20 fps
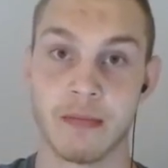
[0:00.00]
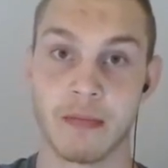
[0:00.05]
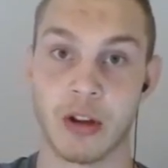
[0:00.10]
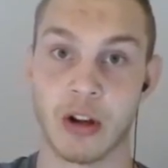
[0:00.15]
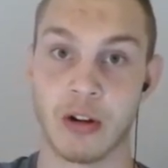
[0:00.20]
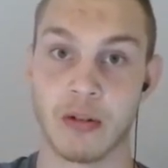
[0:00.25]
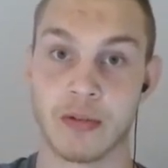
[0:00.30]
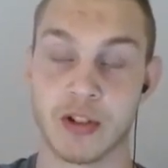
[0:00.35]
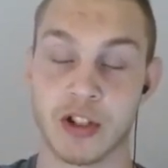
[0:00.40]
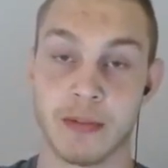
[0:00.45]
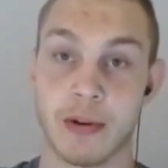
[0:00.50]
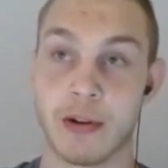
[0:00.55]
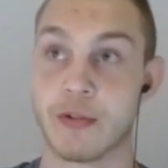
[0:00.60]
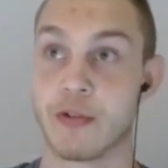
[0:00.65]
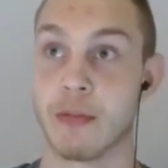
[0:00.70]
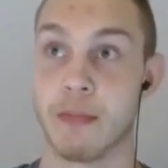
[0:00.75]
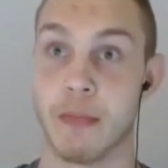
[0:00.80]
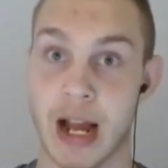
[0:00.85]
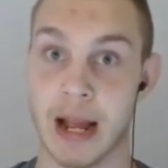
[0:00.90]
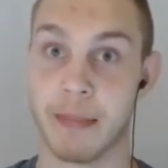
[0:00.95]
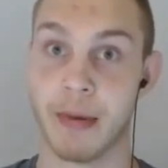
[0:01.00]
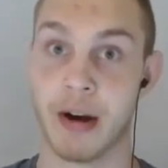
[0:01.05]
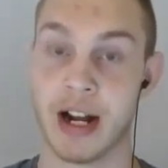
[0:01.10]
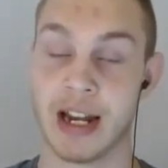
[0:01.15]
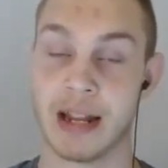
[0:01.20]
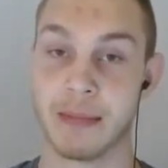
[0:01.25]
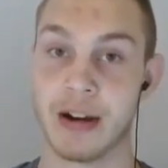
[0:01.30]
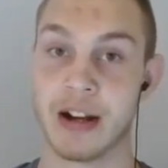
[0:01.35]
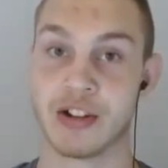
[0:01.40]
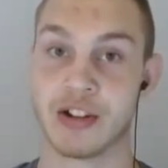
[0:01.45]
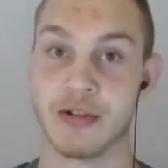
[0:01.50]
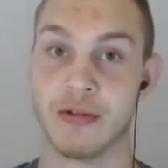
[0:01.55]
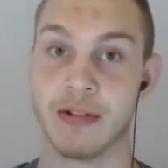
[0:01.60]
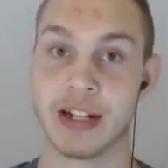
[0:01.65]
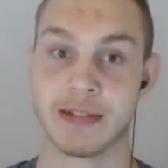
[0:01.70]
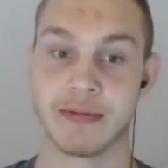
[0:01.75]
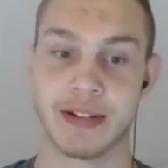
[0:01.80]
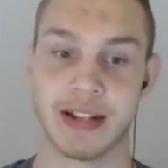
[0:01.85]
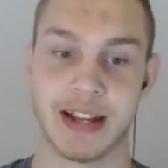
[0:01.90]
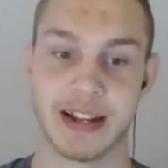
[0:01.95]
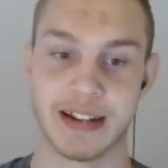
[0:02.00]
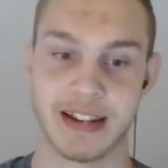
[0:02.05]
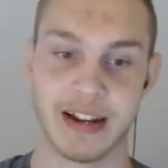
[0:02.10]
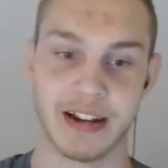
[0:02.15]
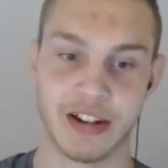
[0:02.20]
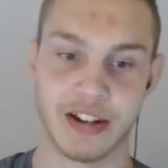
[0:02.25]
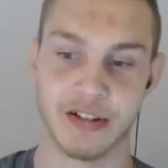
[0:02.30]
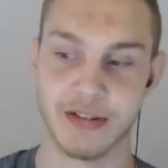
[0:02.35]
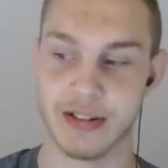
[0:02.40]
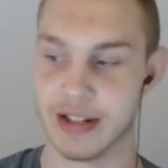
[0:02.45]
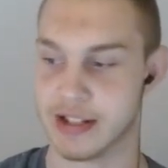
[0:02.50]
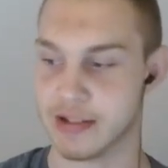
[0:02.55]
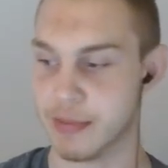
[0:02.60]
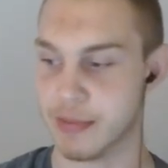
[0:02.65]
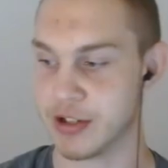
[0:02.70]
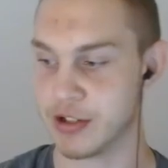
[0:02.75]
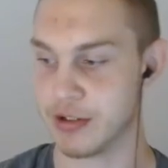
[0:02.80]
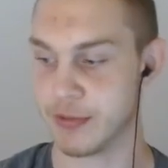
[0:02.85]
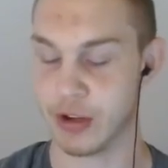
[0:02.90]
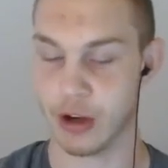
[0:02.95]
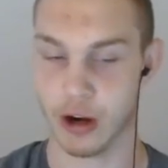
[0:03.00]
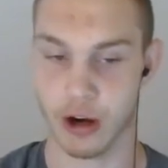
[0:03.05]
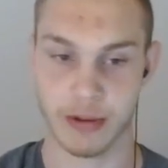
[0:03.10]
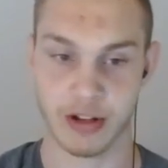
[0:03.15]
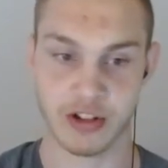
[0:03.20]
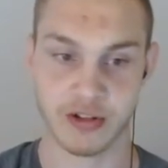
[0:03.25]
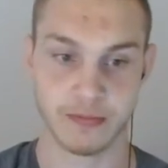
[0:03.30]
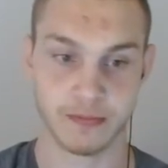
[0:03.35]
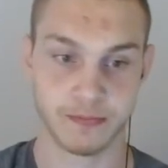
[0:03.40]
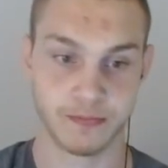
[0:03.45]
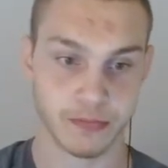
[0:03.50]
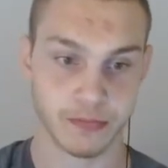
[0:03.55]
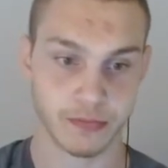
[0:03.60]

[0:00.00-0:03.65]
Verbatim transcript: You know, so much for my body, my choice. When you get down to it, it's a bunch of garbage.